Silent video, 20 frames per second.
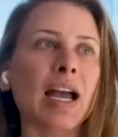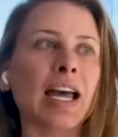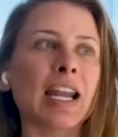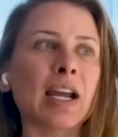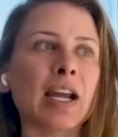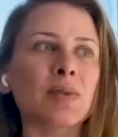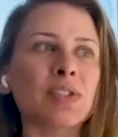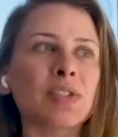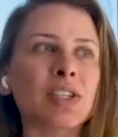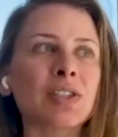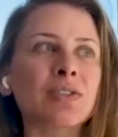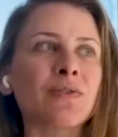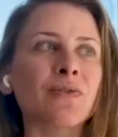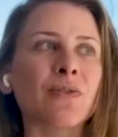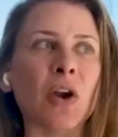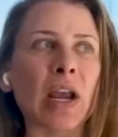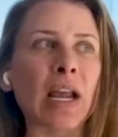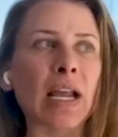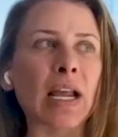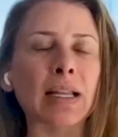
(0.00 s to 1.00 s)
and I was just
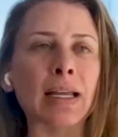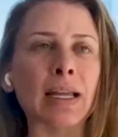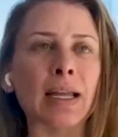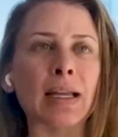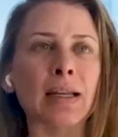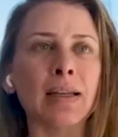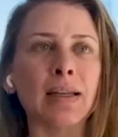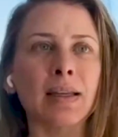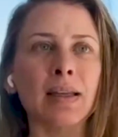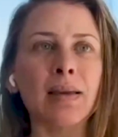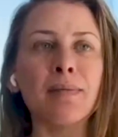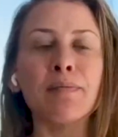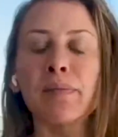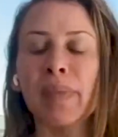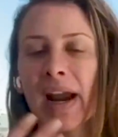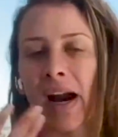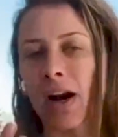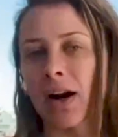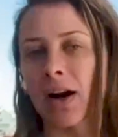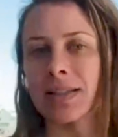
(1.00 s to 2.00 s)
frankly
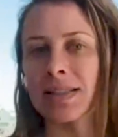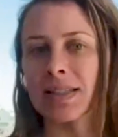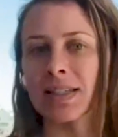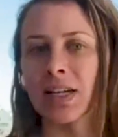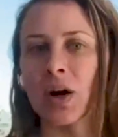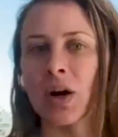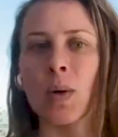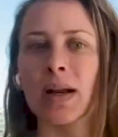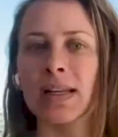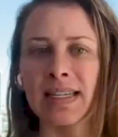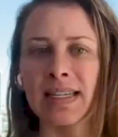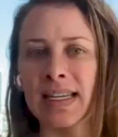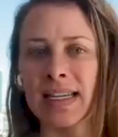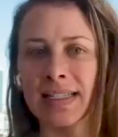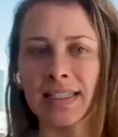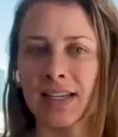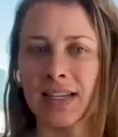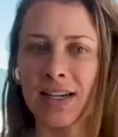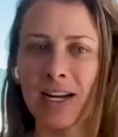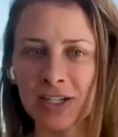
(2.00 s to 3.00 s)
embarrassed to on
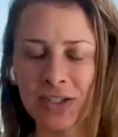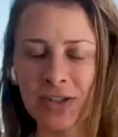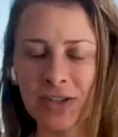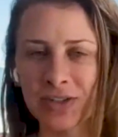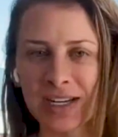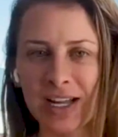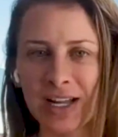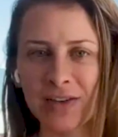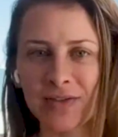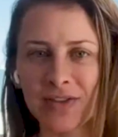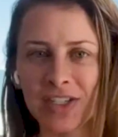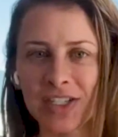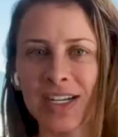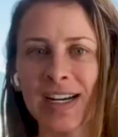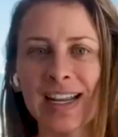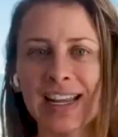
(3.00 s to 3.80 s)
dates on national television.